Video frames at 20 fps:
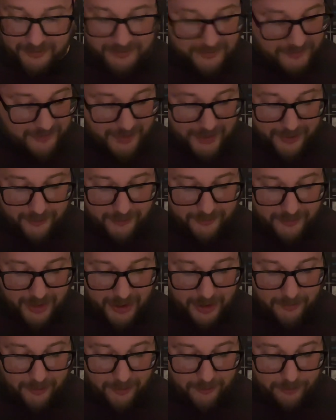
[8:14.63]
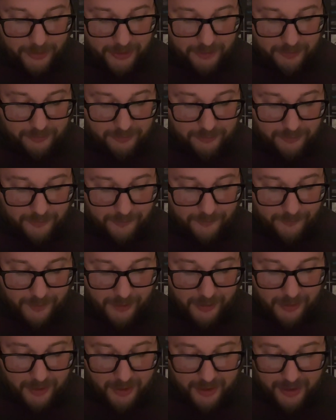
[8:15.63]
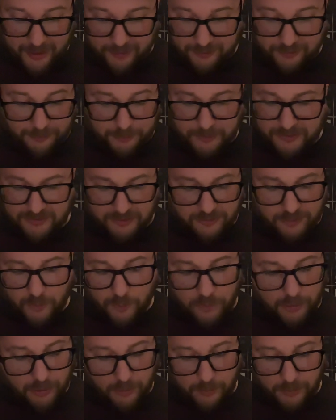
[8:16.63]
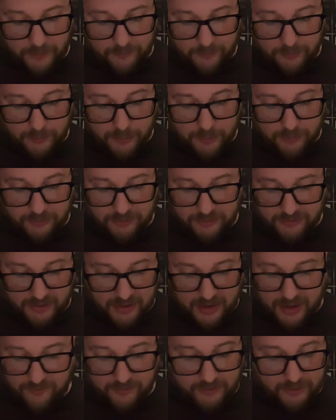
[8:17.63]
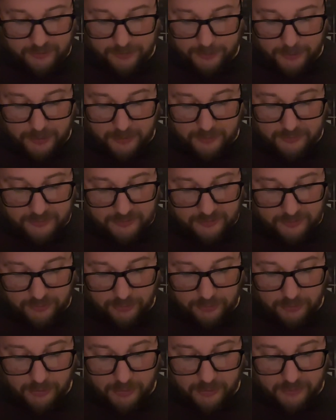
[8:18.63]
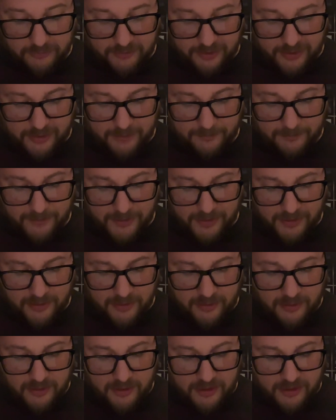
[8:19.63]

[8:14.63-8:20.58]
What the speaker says: This entire time I've been here so far has just been such a whirlwind of emotions that I haven't experienced in such a long time.